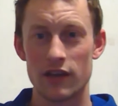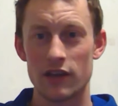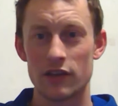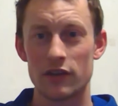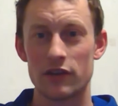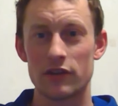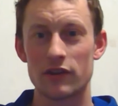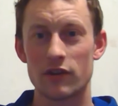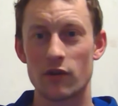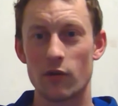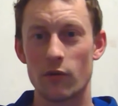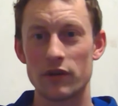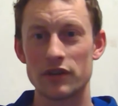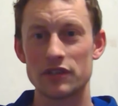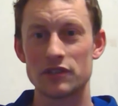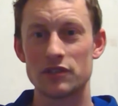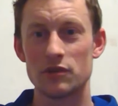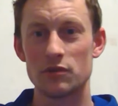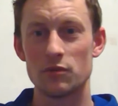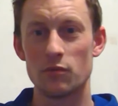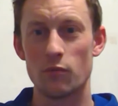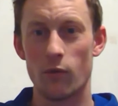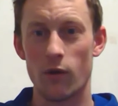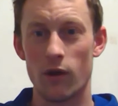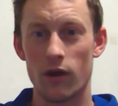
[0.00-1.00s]
you're going
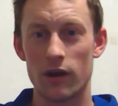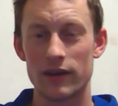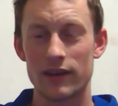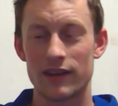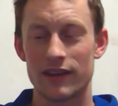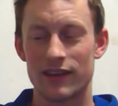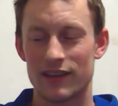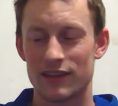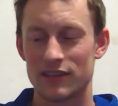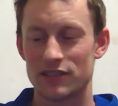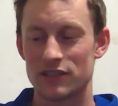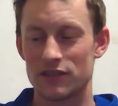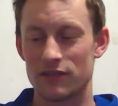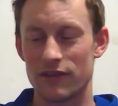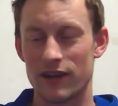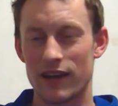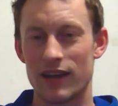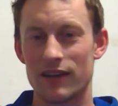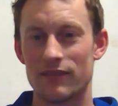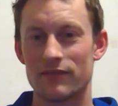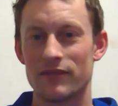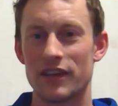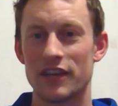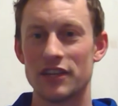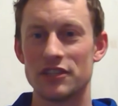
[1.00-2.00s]
to want to
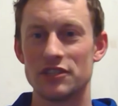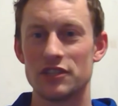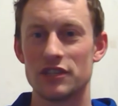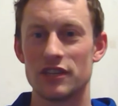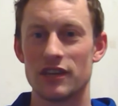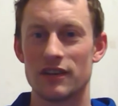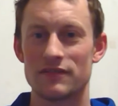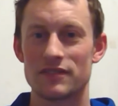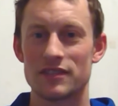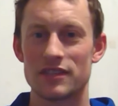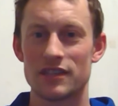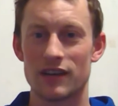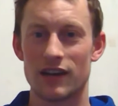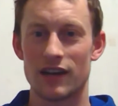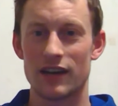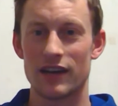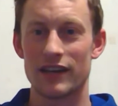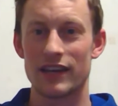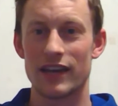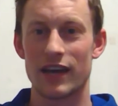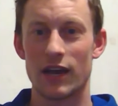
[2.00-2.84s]
have a GFCI